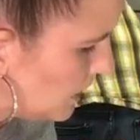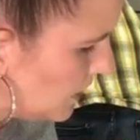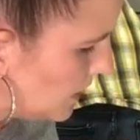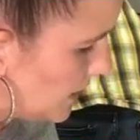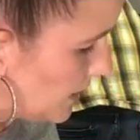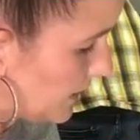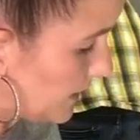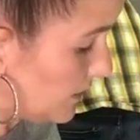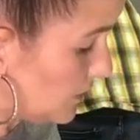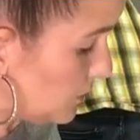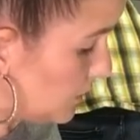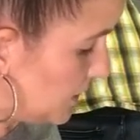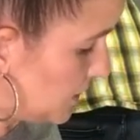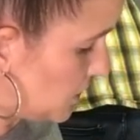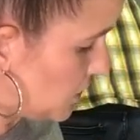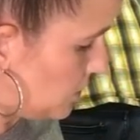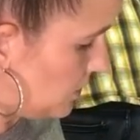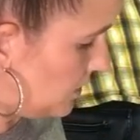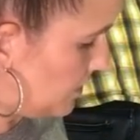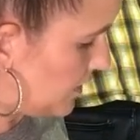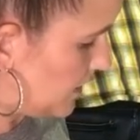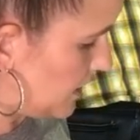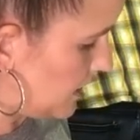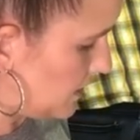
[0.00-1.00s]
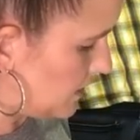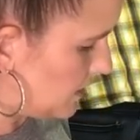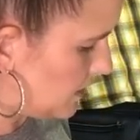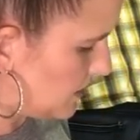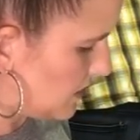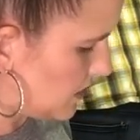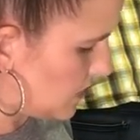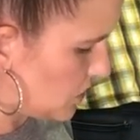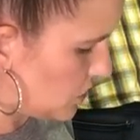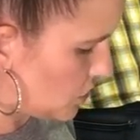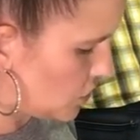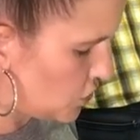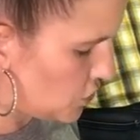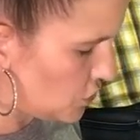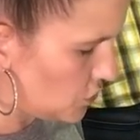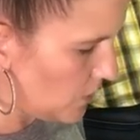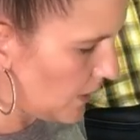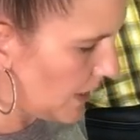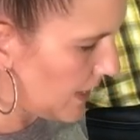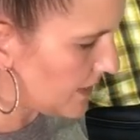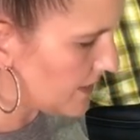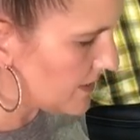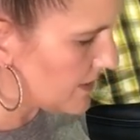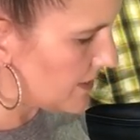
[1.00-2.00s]
I guess we had two of these. This is
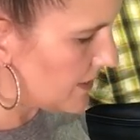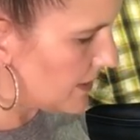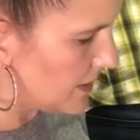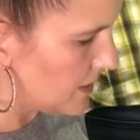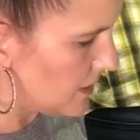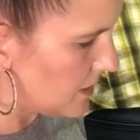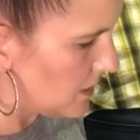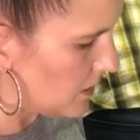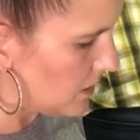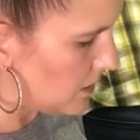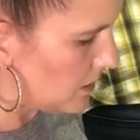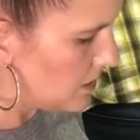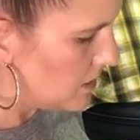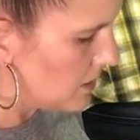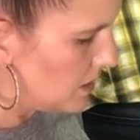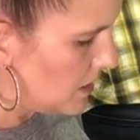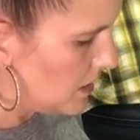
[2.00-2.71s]
2XL